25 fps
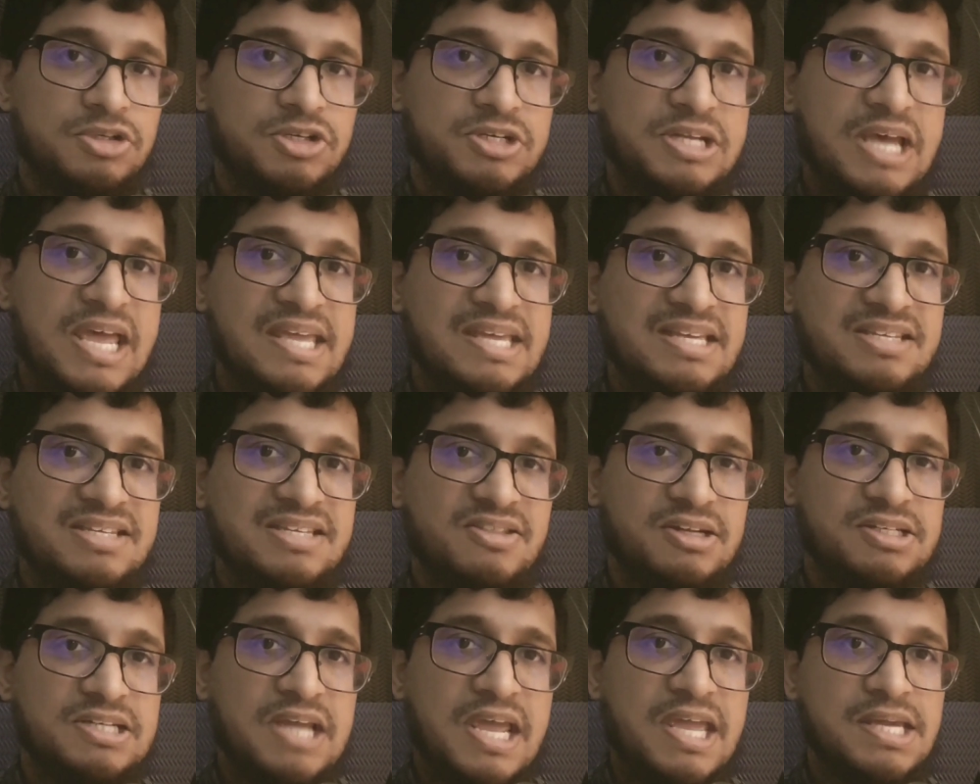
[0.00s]
today
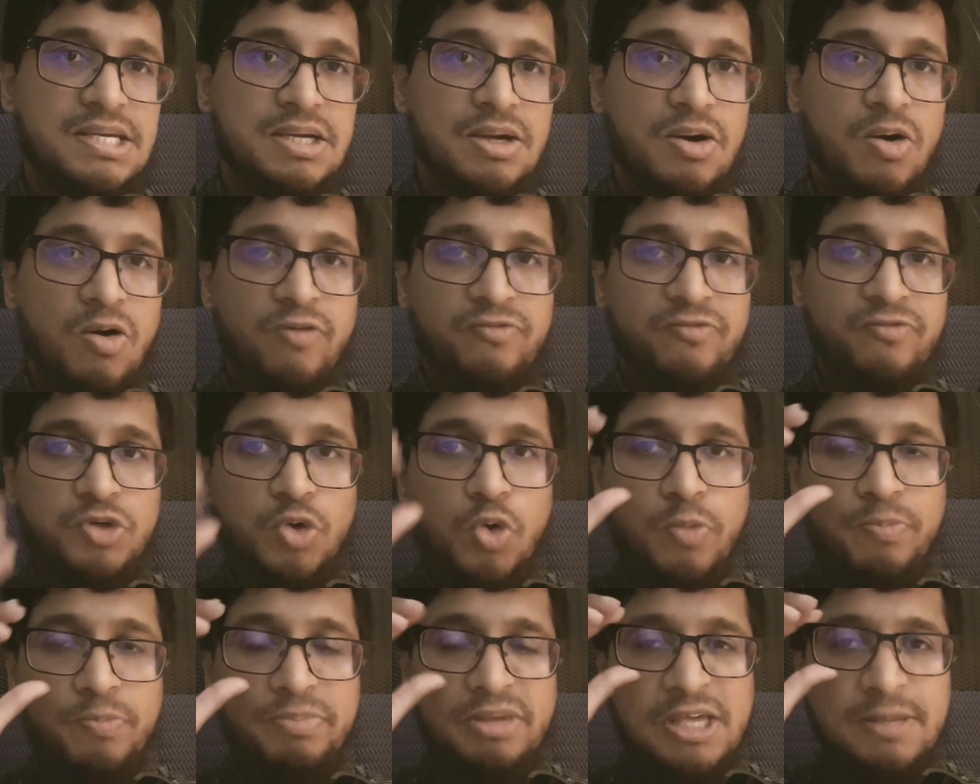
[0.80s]
is the day of
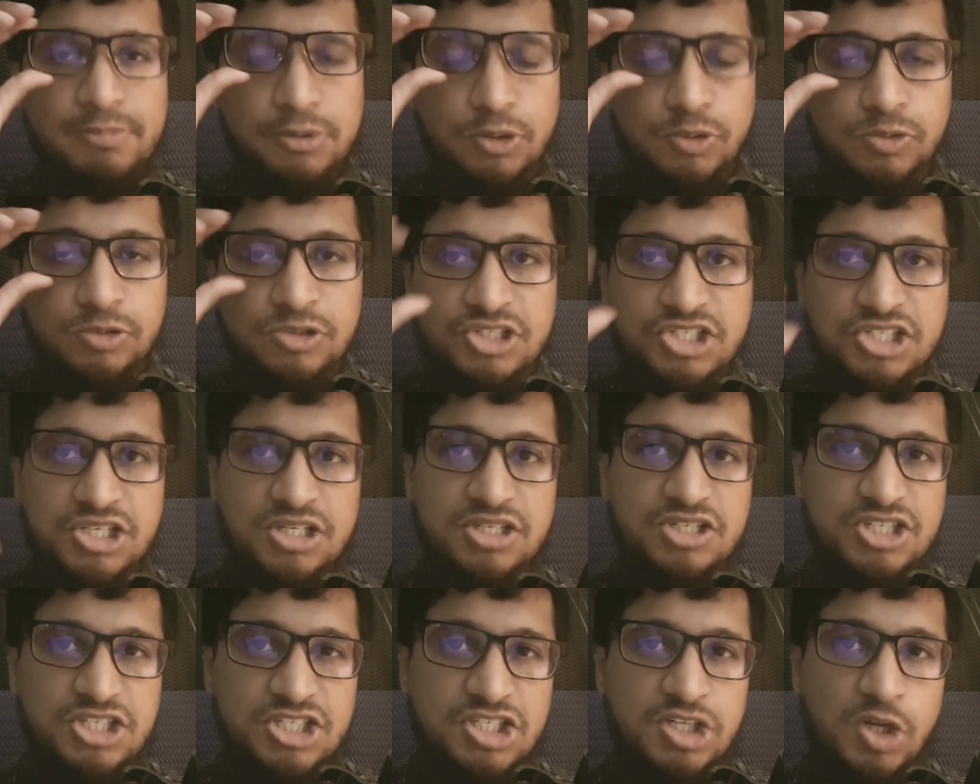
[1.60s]
your people's
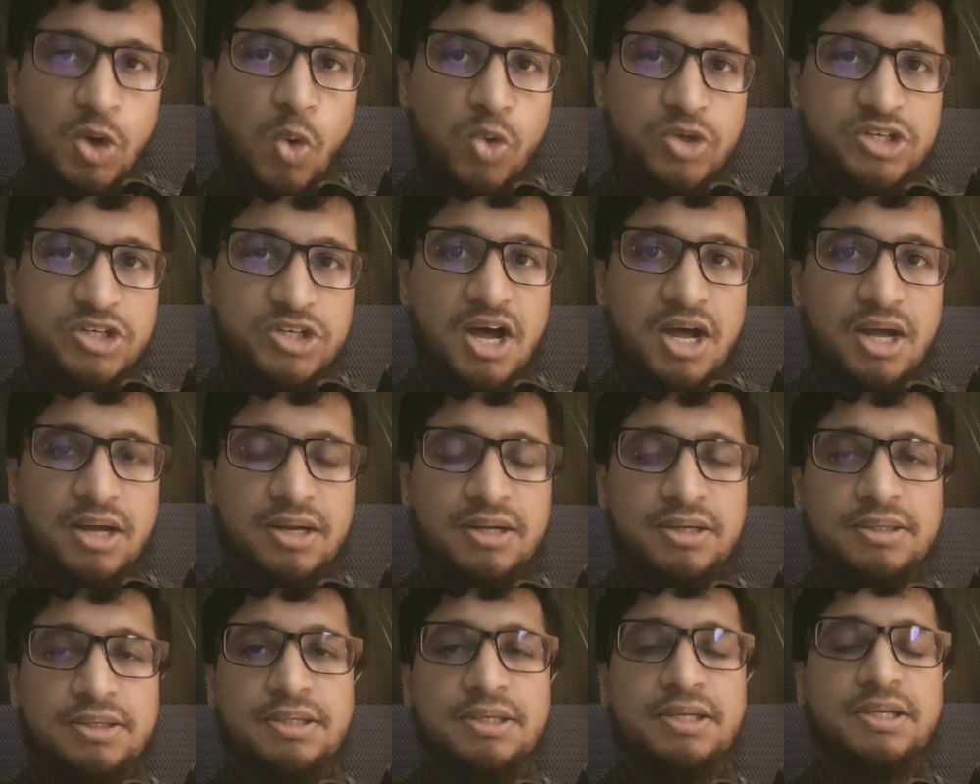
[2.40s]
slaughter."
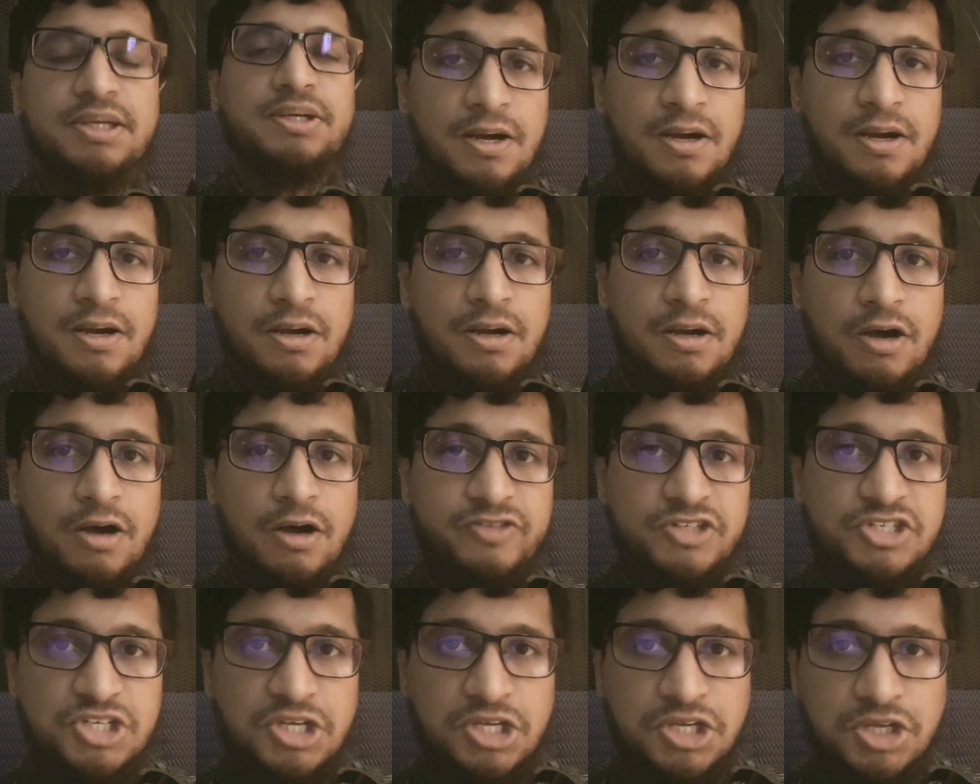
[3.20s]

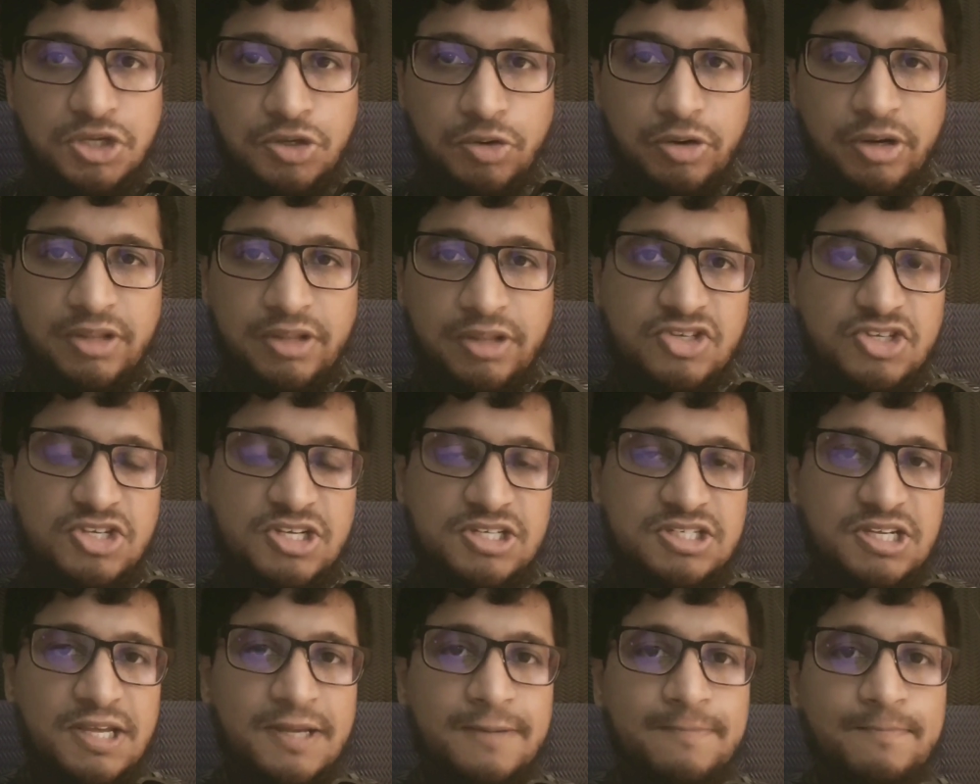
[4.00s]
After securing the
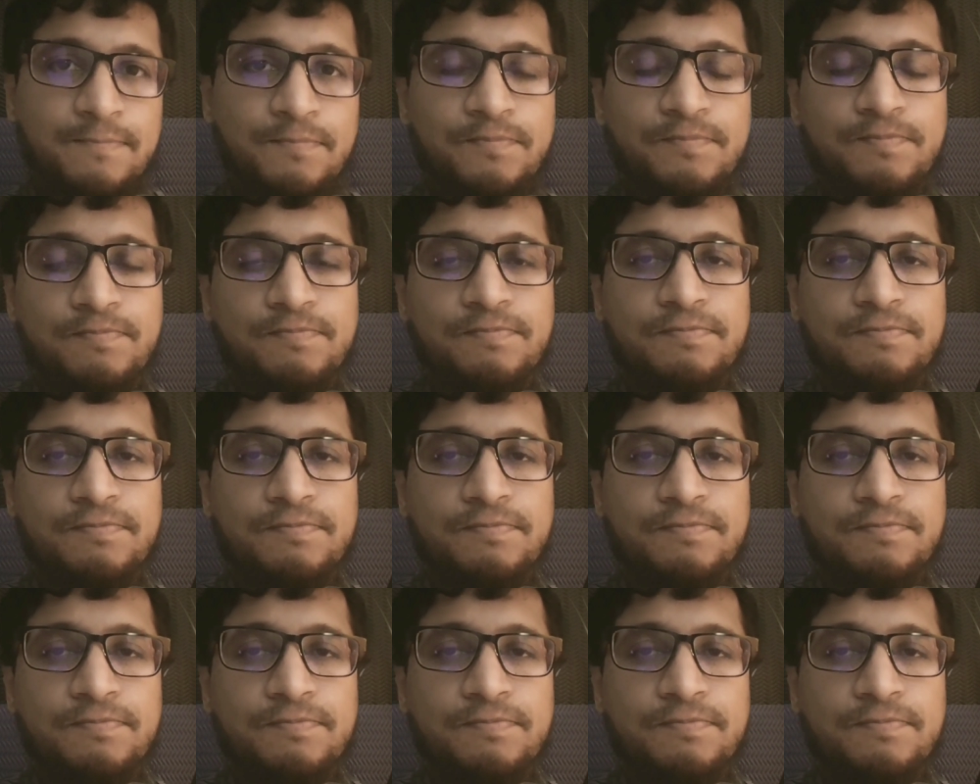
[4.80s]
city,